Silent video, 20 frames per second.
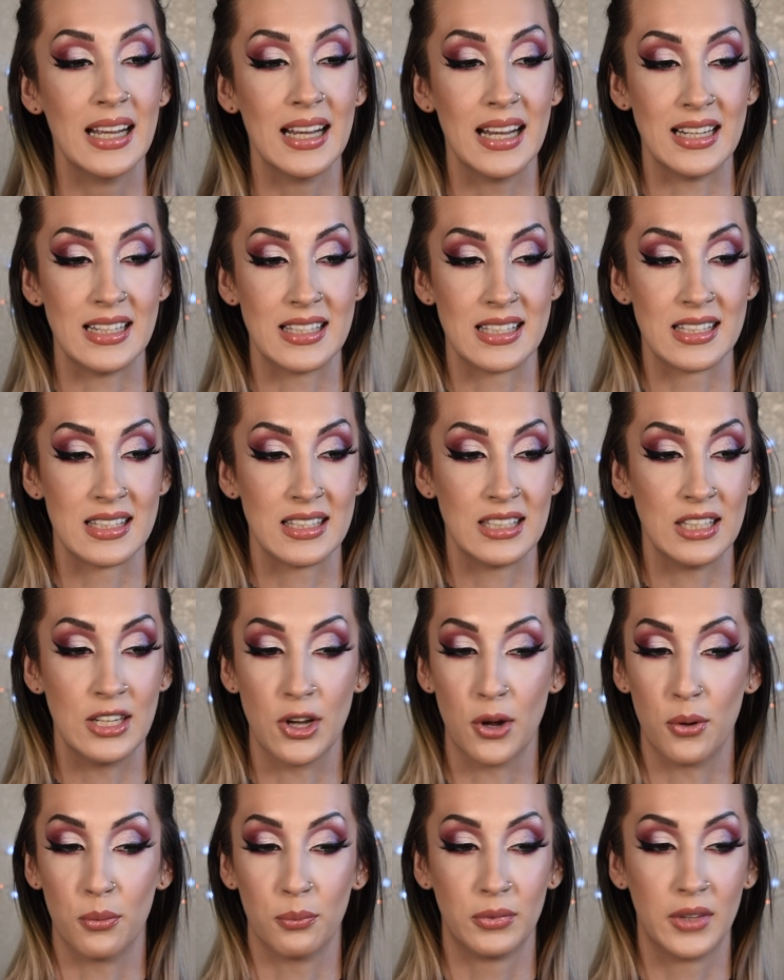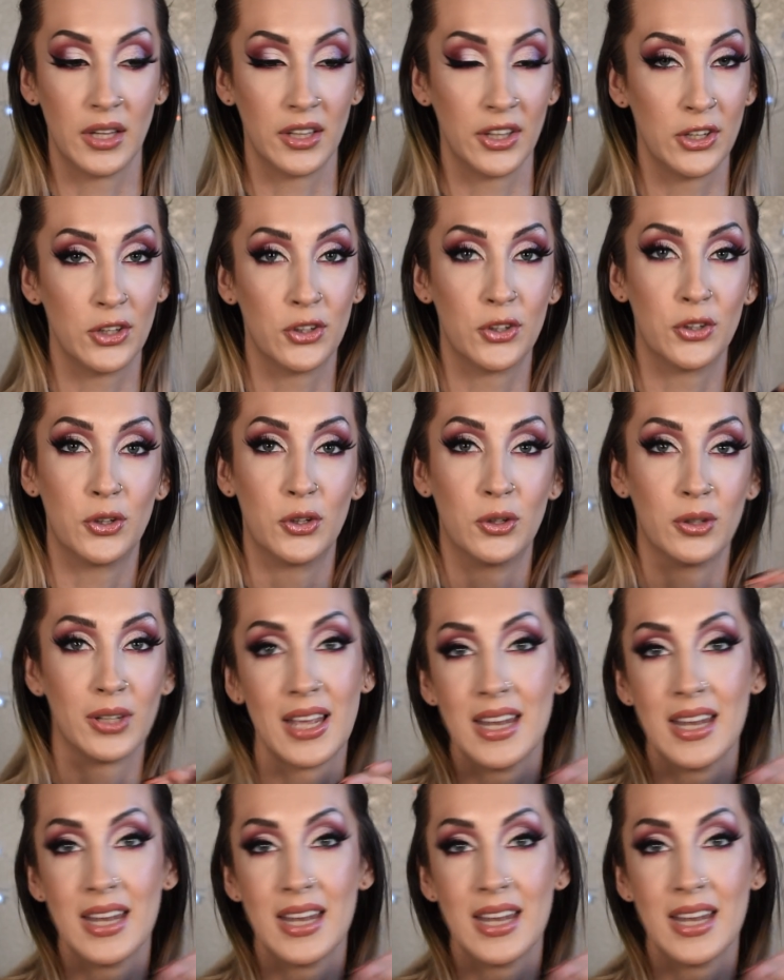it's you know the little